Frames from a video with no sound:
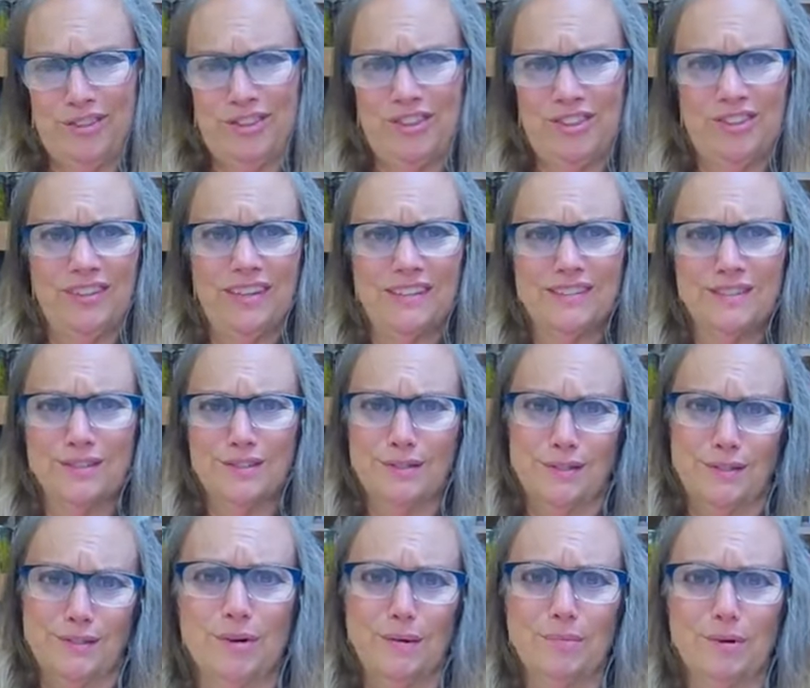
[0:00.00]
that's
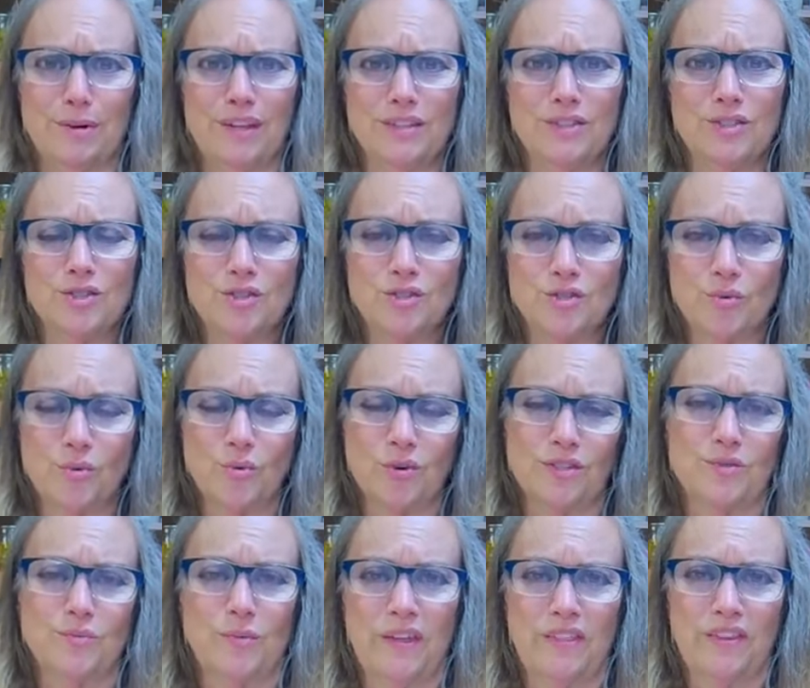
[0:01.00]
summer, that's
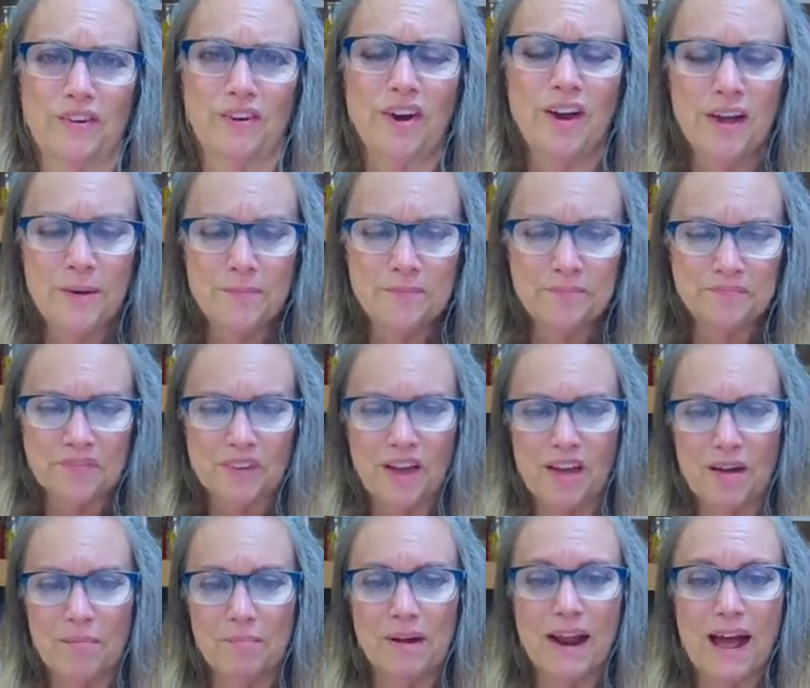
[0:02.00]
shorts weather.
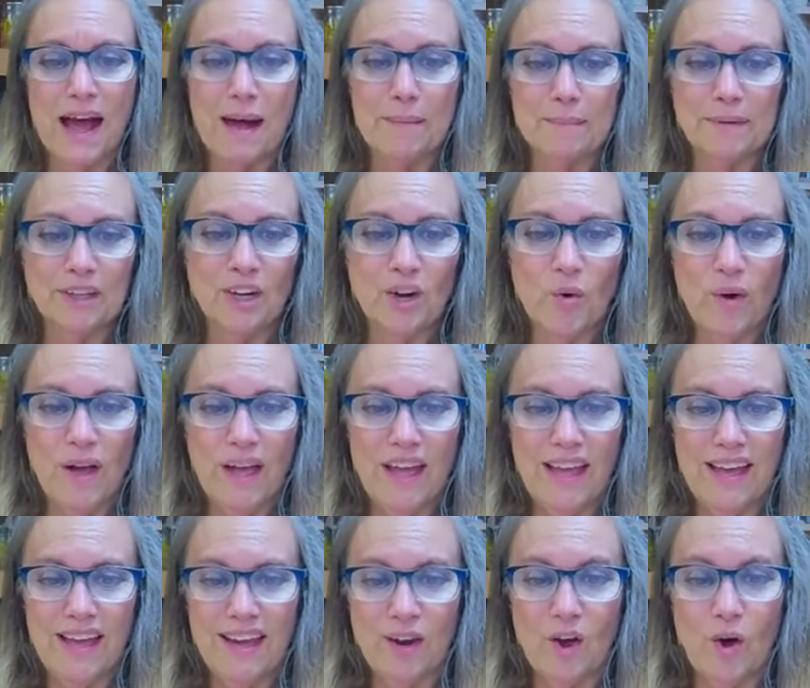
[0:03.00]
Um, but I'm going to go
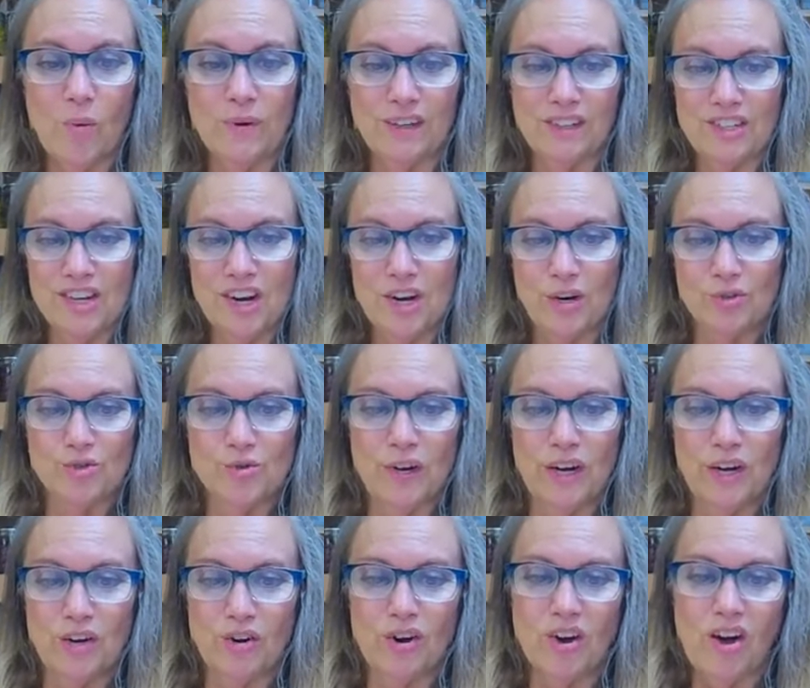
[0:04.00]
ahead. Oh, and Cheryl's
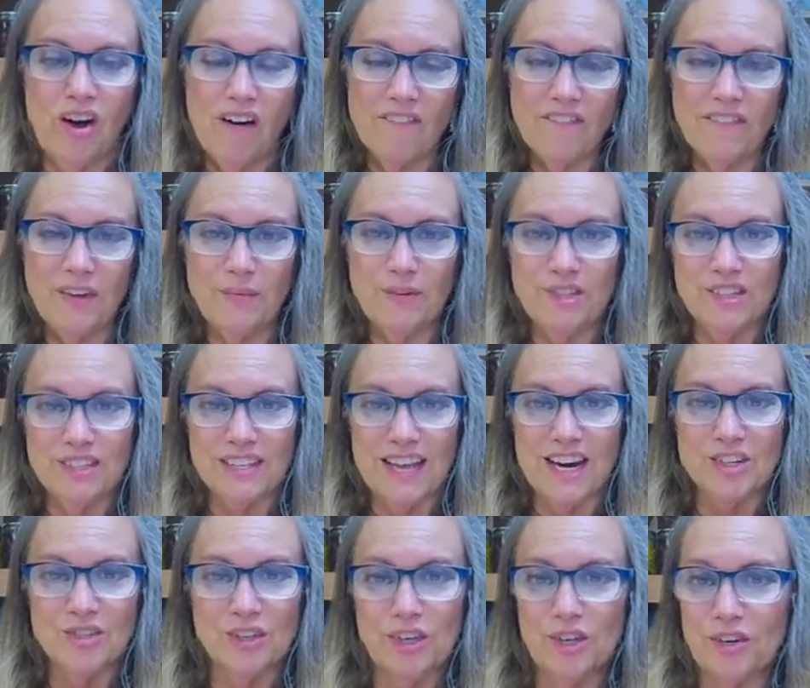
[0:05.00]
drinking her coffee, which is
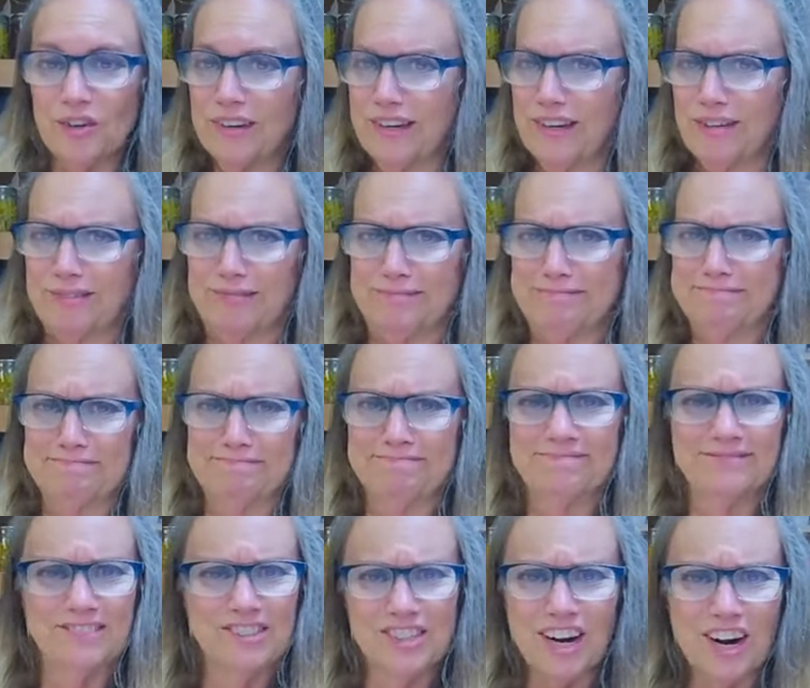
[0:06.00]
actually her dinner.
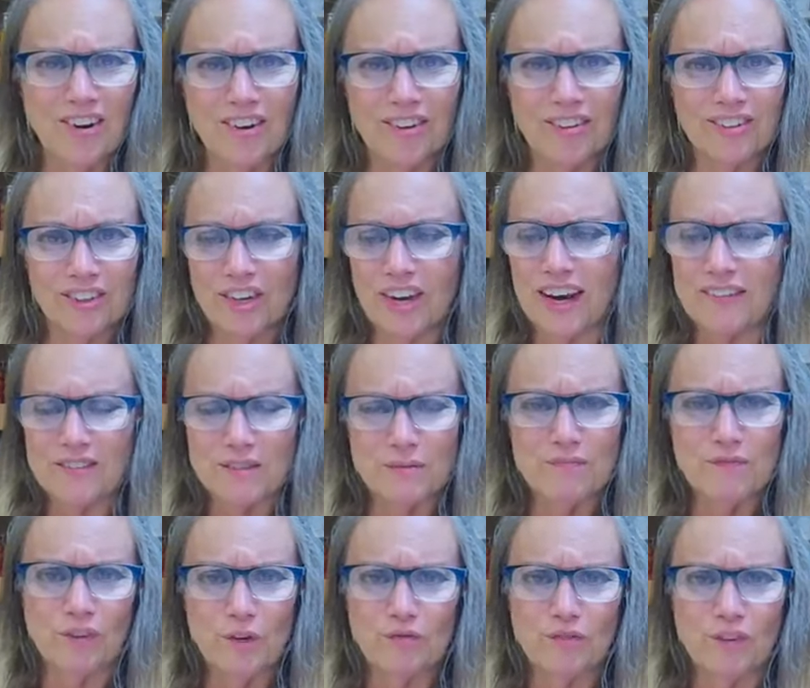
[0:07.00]
Cheryl, you got to have
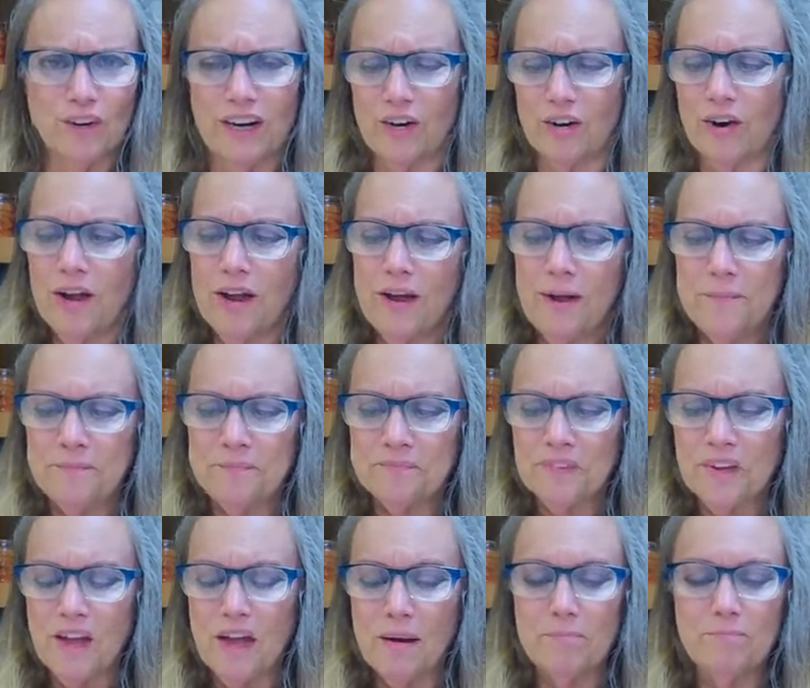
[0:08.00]
some food for dinner.
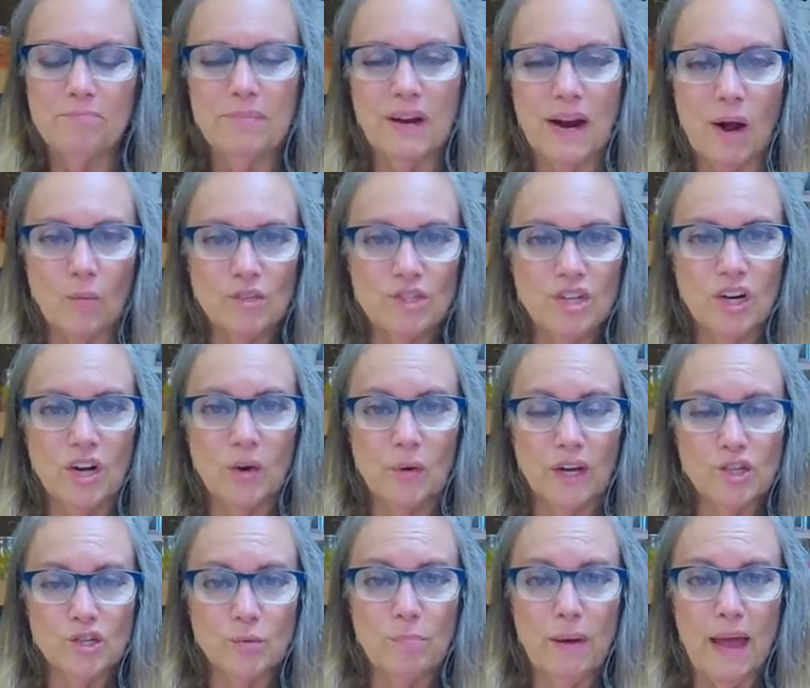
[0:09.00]
Um, but I want you to go
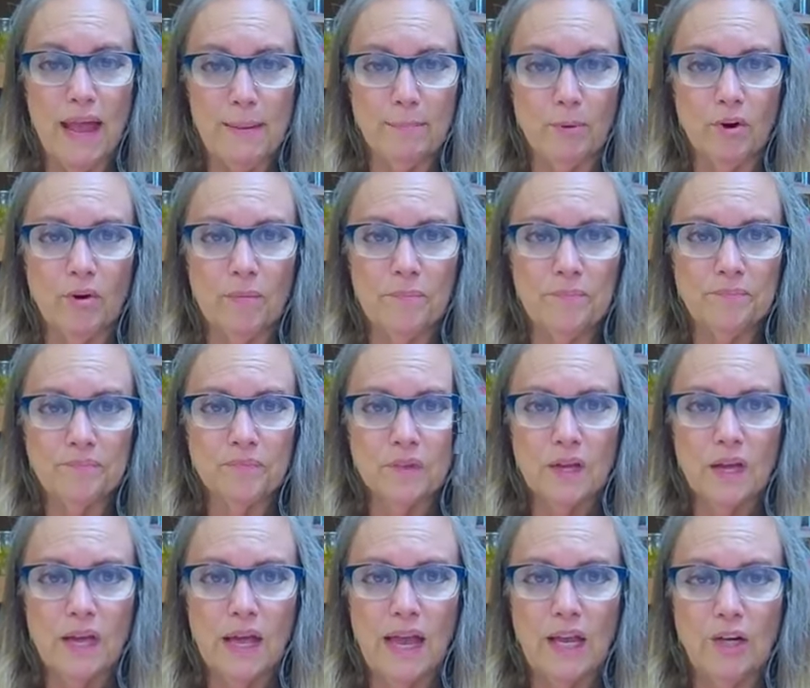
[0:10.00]
get your paper
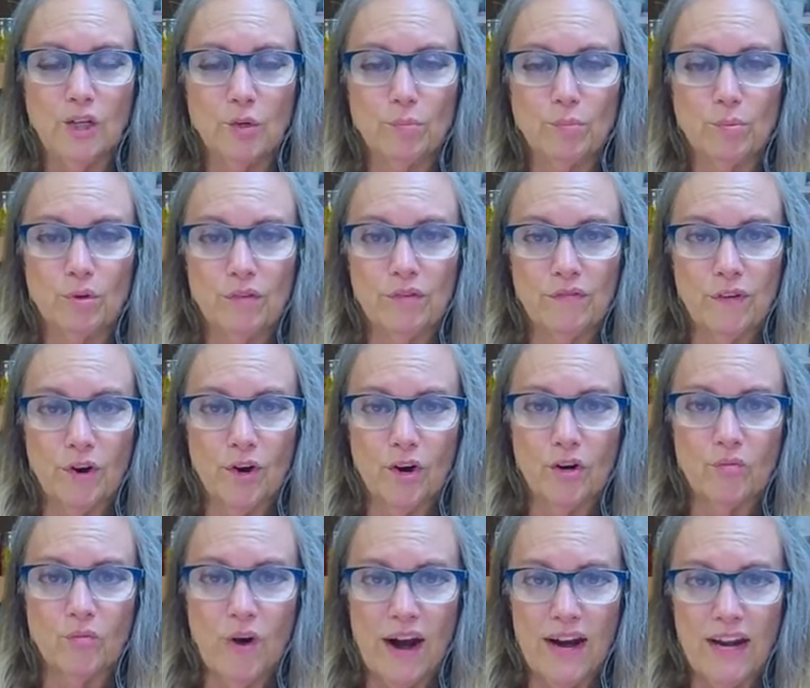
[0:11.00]
and your
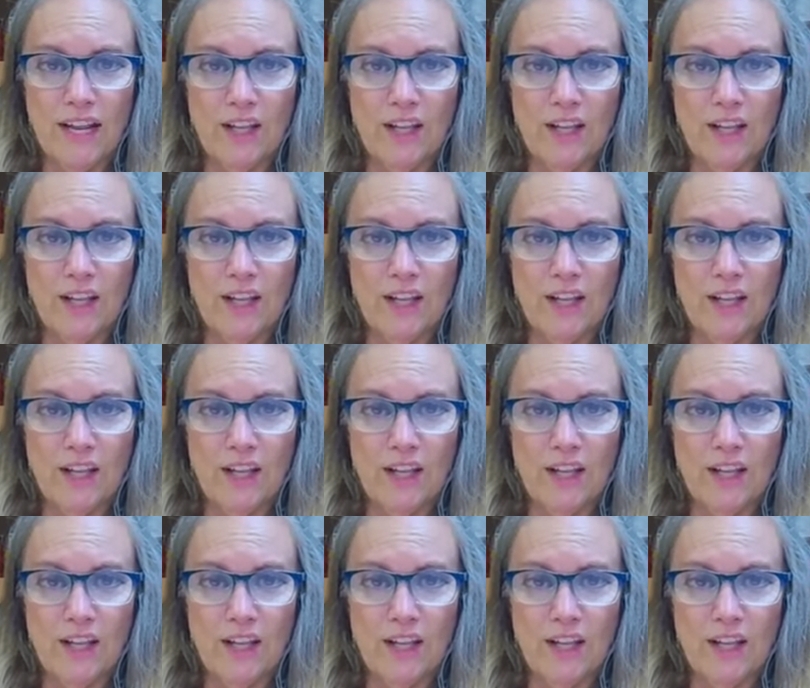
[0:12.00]
preferred writing